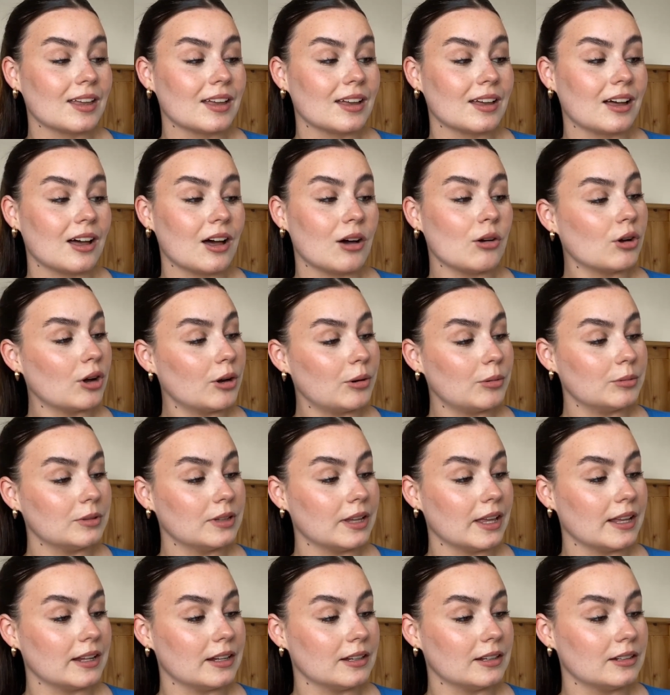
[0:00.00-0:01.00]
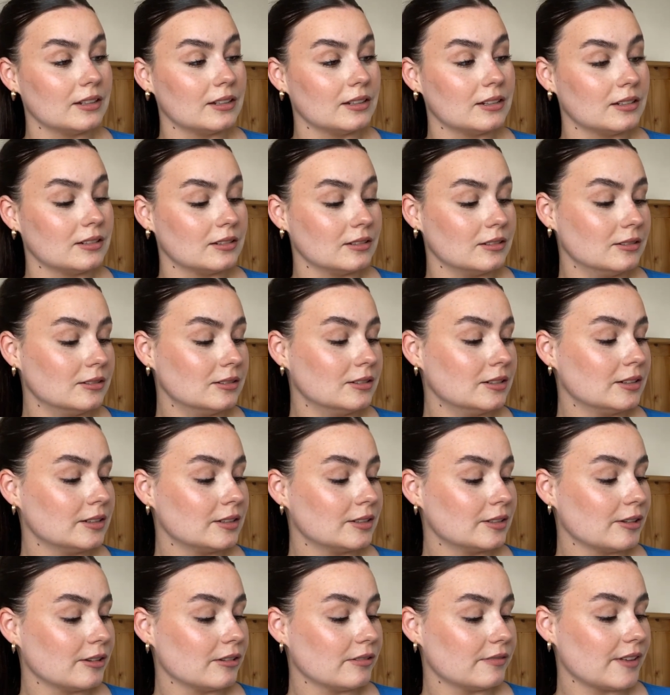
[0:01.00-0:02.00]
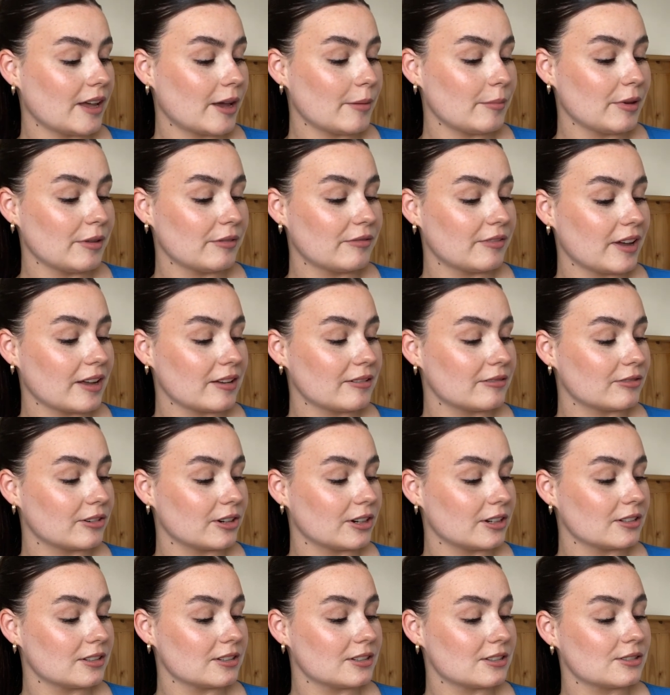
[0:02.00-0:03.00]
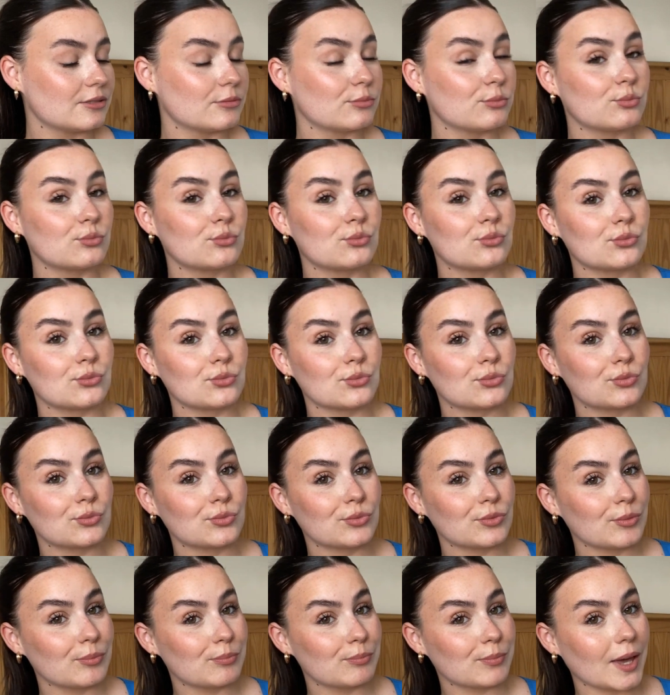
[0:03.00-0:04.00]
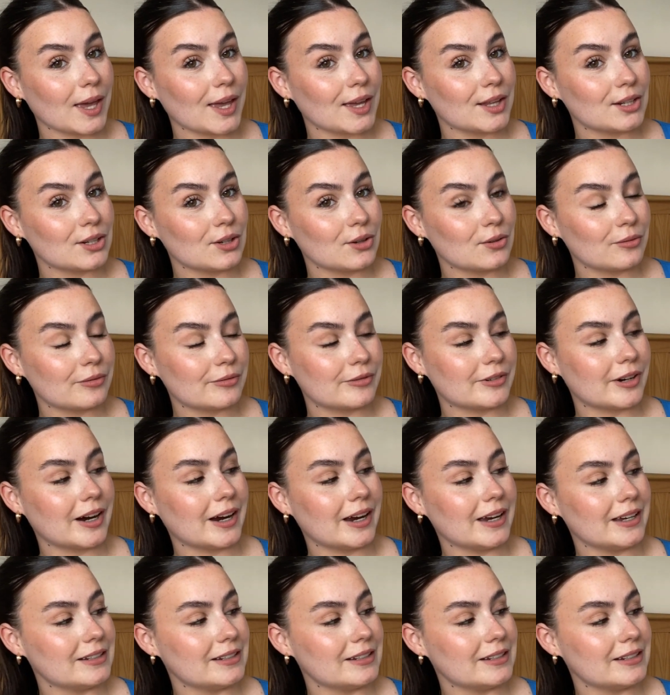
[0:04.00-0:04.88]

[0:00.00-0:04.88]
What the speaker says: I'll go on then. Family favourites, baked and not fried.